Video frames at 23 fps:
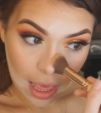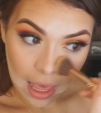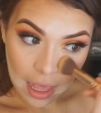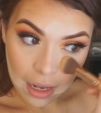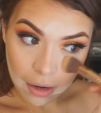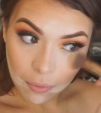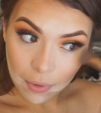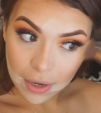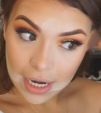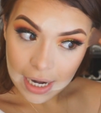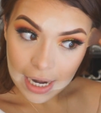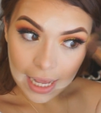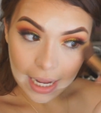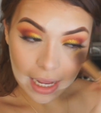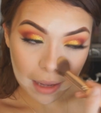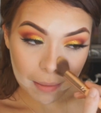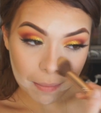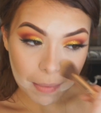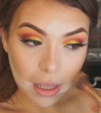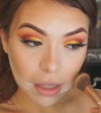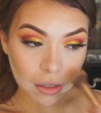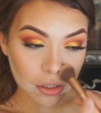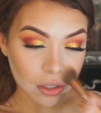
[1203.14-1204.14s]
And what I like
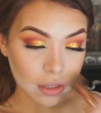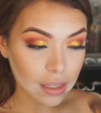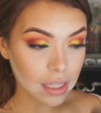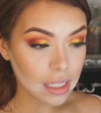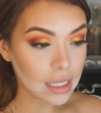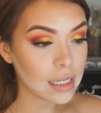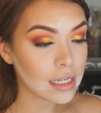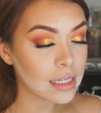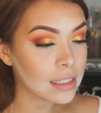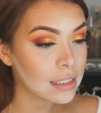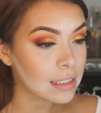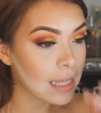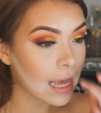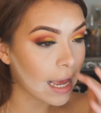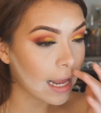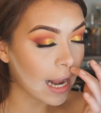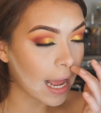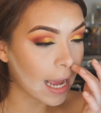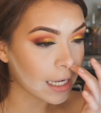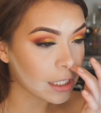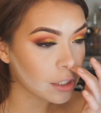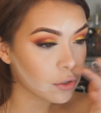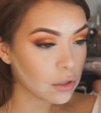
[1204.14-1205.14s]
about this,
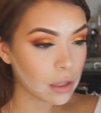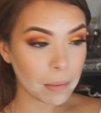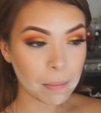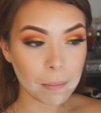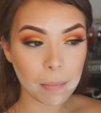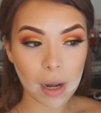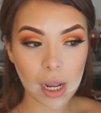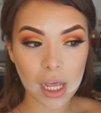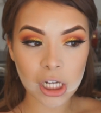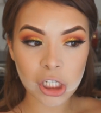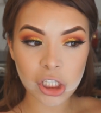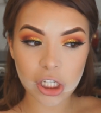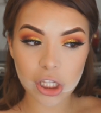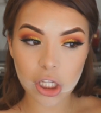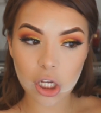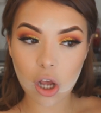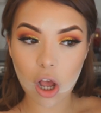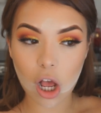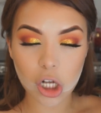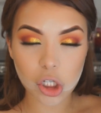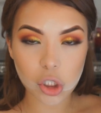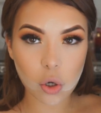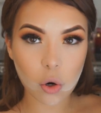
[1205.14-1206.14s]
that I do the blush and
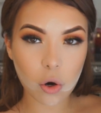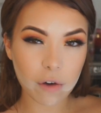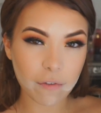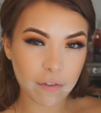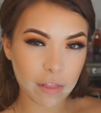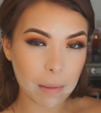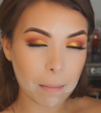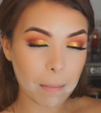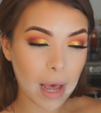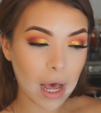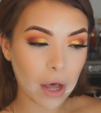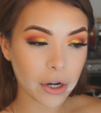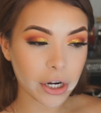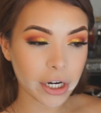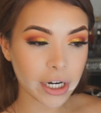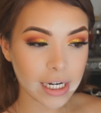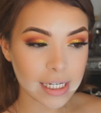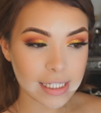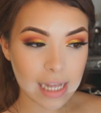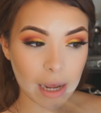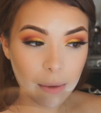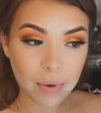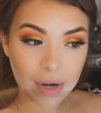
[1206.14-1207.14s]
the contour over the powder,
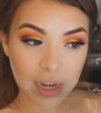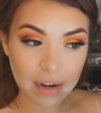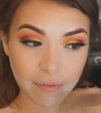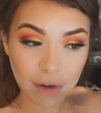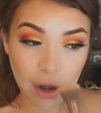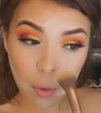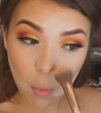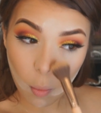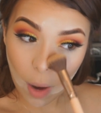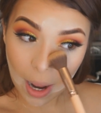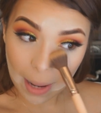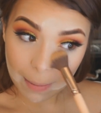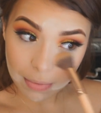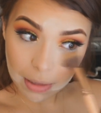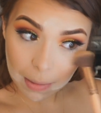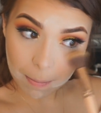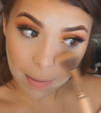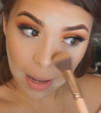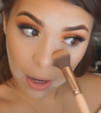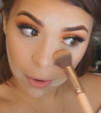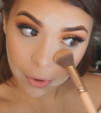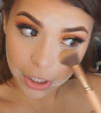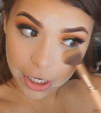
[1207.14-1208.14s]
is that whenever I wipe
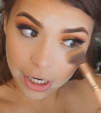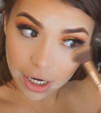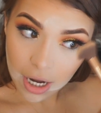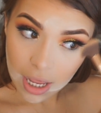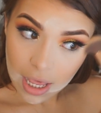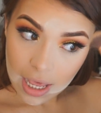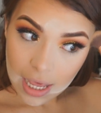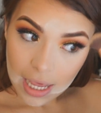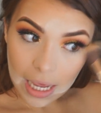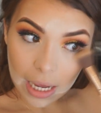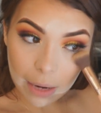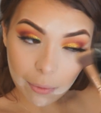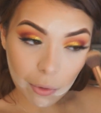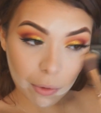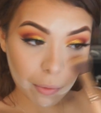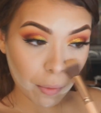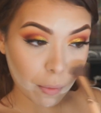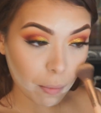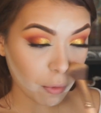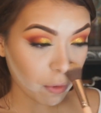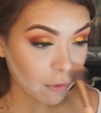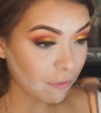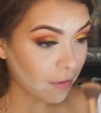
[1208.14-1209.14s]
the powder, it will
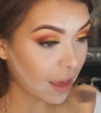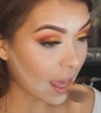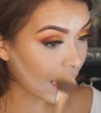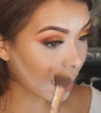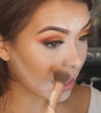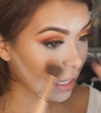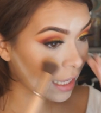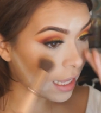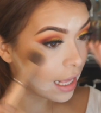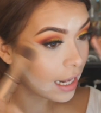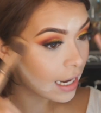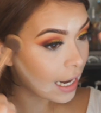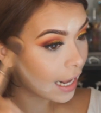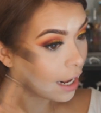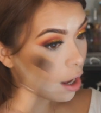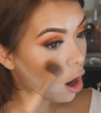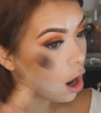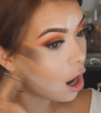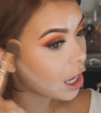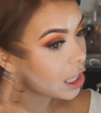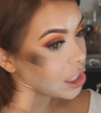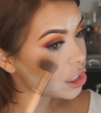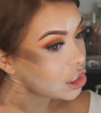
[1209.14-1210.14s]
remove any like
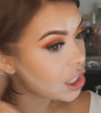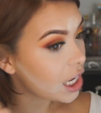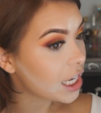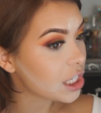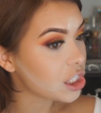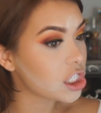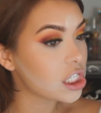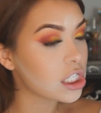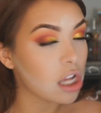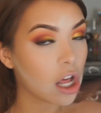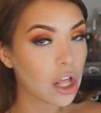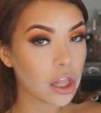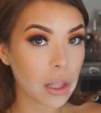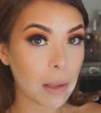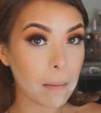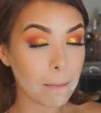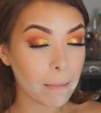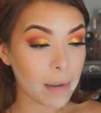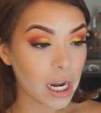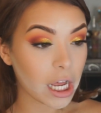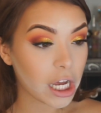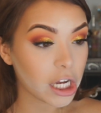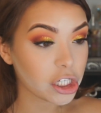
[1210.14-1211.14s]
harsh edges on the
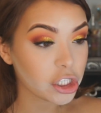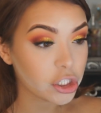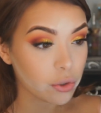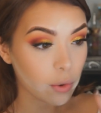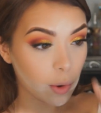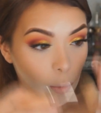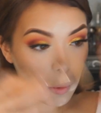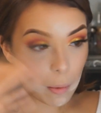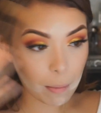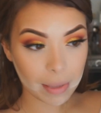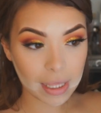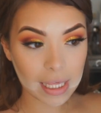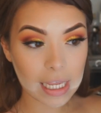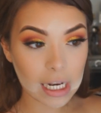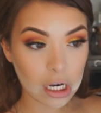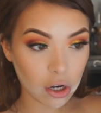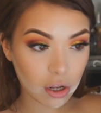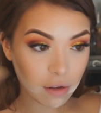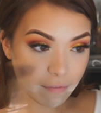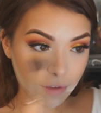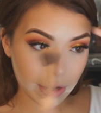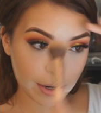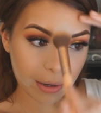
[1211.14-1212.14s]
blush, so it will make
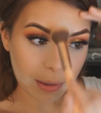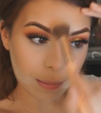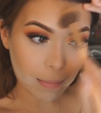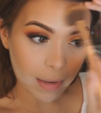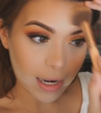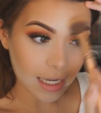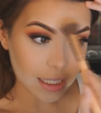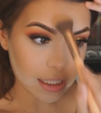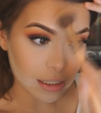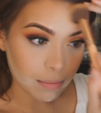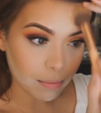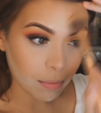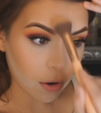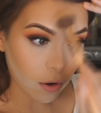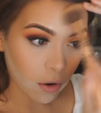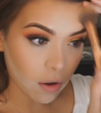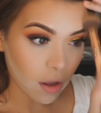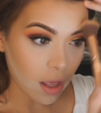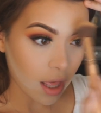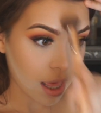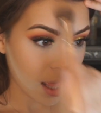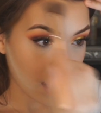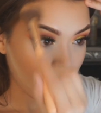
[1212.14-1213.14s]
it look very
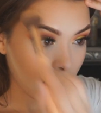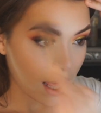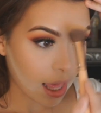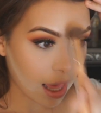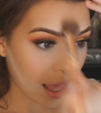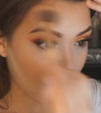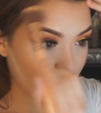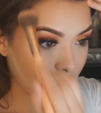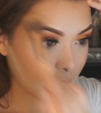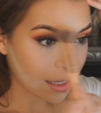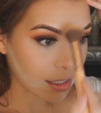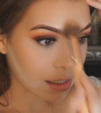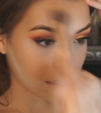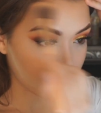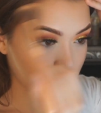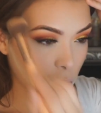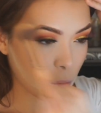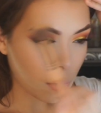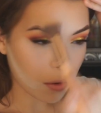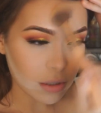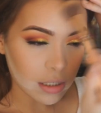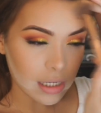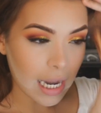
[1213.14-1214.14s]
blendable, and
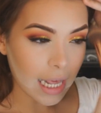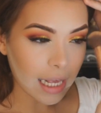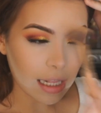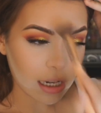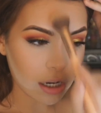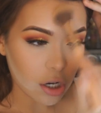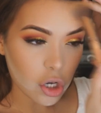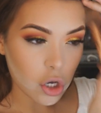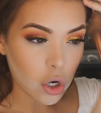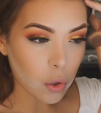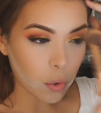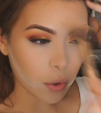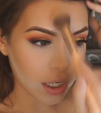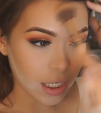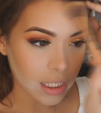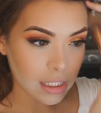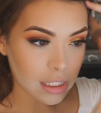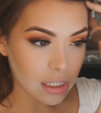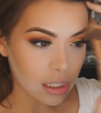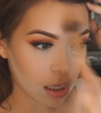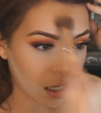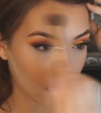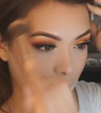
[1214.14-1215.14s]
you won't like
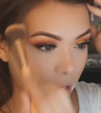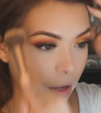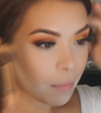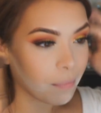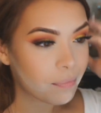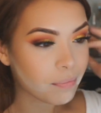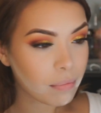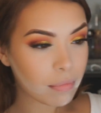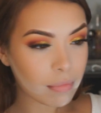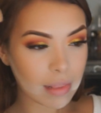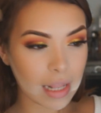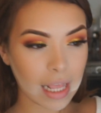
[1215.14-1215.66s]
notice the